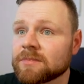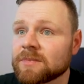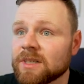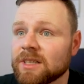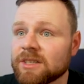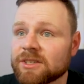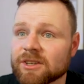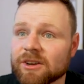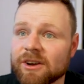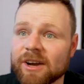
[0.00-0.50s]

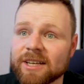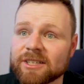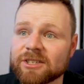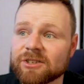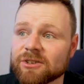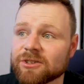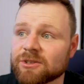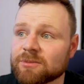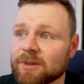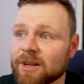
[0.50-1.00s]
let's go
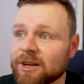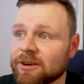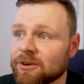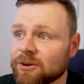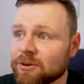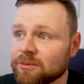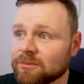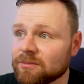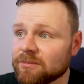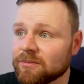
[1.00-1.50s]
Astro's
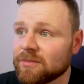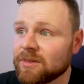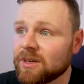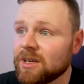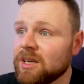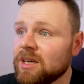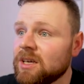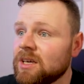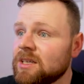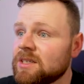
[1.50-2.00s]
Playroom.
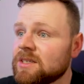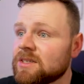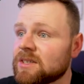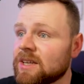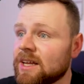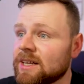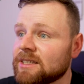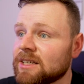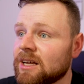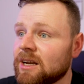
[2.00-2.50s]

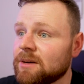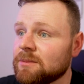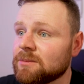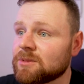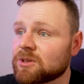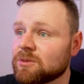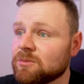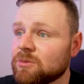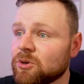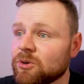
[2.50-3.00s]
Select
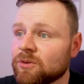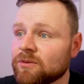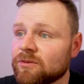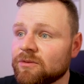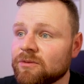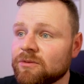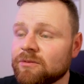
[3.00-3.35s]
items to move.